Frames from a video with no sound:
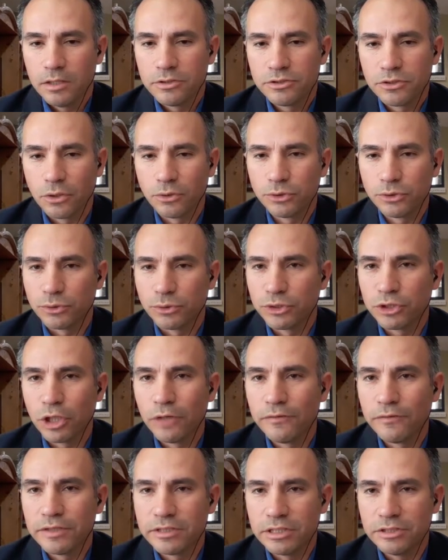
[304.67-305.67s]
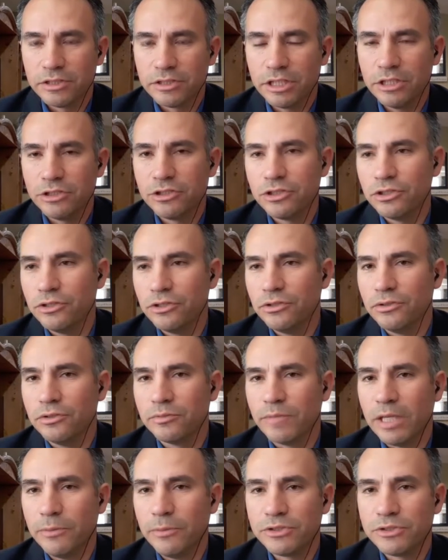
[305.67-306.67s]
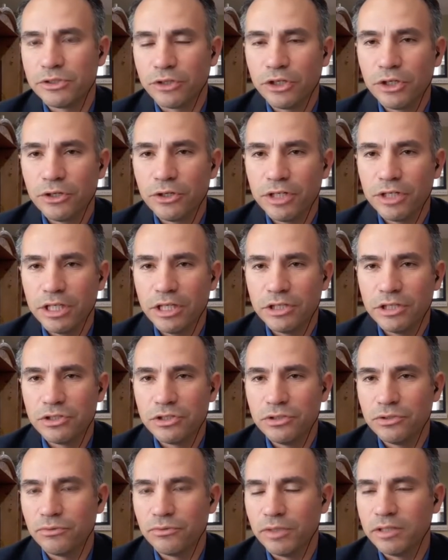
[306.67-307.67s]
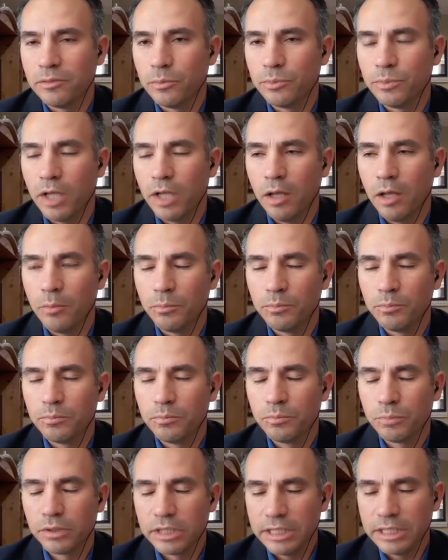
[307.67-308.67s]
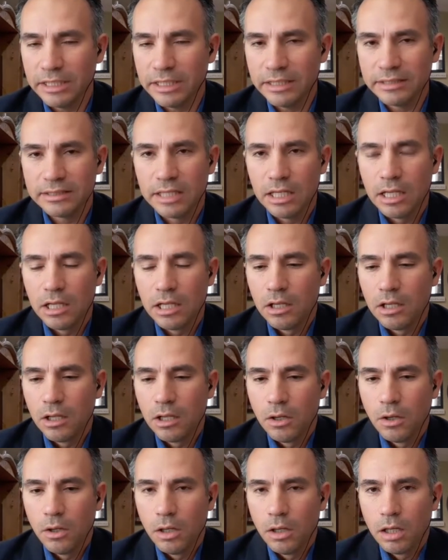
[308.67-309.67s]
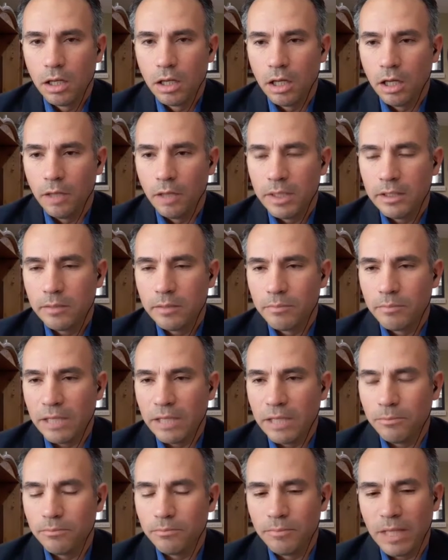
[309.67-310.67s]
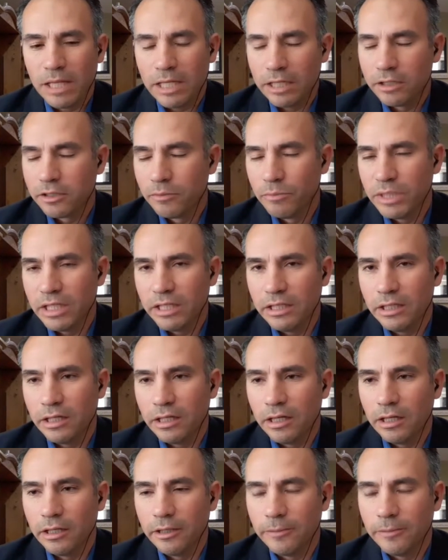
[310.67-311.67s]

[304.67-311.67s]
social services issues, maybe security issues with police. It could be